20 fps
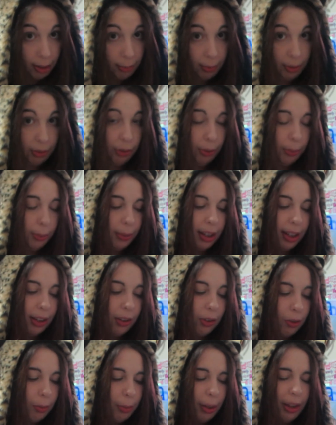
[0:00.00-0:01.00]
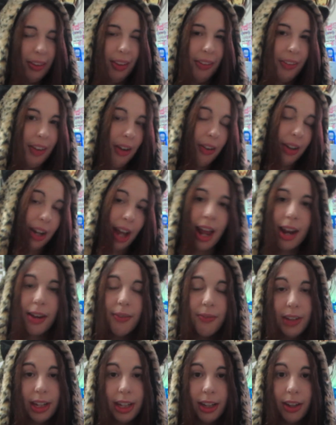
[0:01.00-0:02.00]
which is really cool because that's how I'd
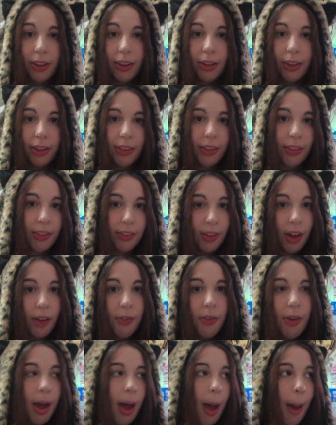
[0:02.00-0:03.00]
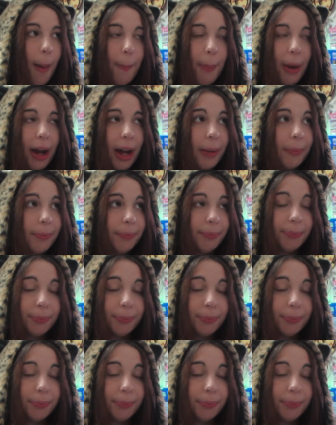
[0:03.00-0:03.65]
edit videos and stuff, but